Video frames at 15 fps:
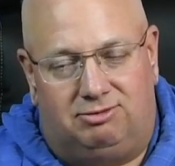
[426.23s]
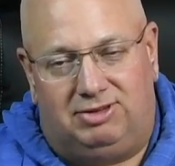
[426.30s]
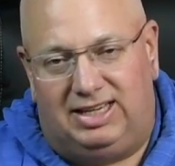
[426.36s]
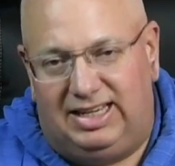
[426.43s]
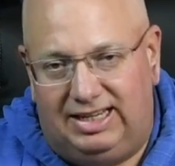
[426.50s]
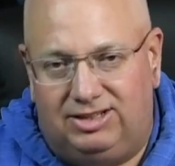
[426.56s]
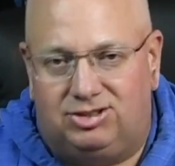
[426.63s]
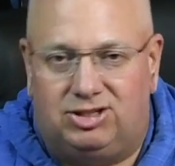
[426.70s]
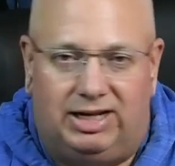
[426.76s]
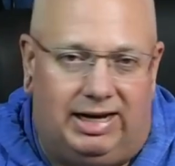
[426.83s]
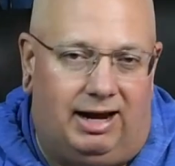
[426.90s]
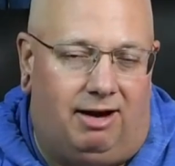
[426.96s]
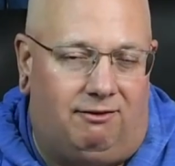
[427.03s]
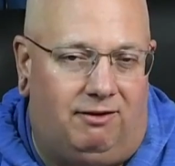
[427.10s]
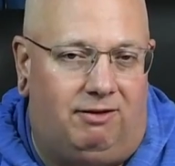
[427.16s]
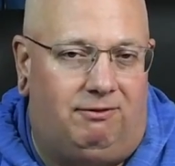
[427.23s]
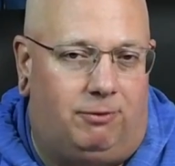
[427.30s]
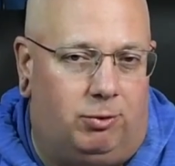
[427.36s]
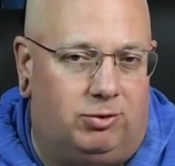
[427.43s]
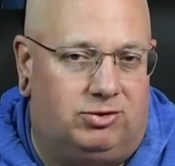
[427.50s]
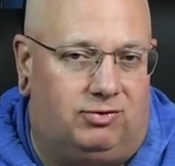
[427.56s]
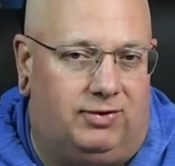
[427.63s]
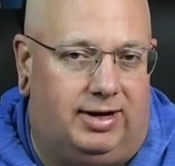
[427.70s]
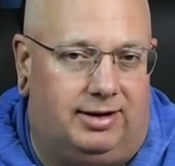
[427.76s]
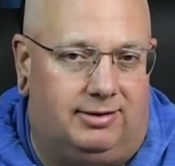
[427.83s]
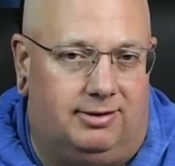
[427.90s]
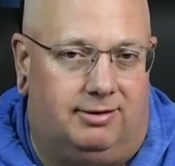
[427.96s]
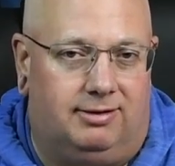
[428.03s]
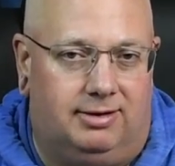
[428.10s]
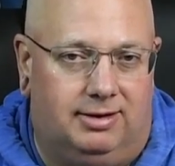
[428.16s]
of each and every force
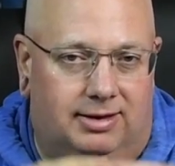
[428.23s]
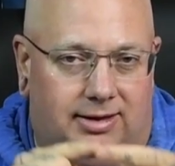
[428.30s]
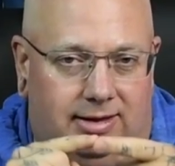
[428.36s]
vector